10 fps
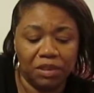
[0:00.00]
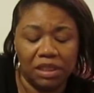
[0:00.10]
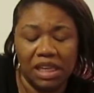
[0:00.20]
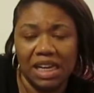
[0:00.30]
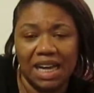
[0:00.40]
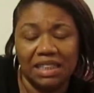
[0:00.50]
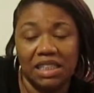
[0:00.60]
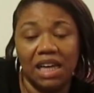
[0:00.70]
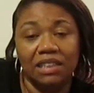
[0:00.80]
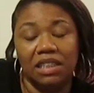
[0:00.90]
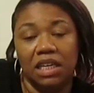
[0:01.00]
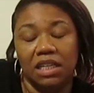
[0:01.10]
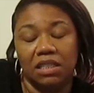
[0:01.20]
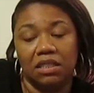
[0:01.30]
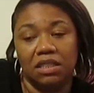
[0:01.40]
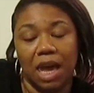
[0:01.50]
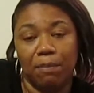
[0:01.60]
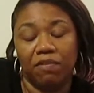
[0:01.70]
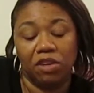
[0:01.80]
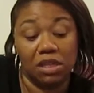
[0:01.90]
and I did not see any type
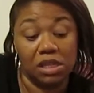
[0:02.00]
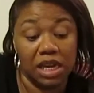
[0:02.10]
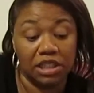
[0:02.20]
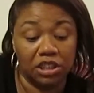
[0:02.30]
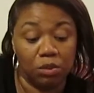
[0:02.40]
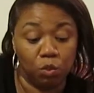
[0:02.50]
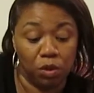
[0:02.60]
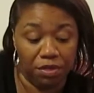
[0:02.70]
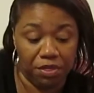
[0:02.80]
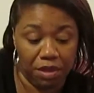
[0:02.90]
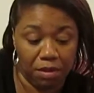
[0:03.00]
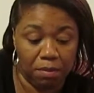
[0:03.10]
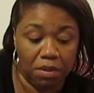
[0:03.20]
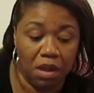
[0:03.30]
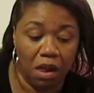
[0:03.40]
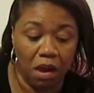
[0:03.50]
of connection with them.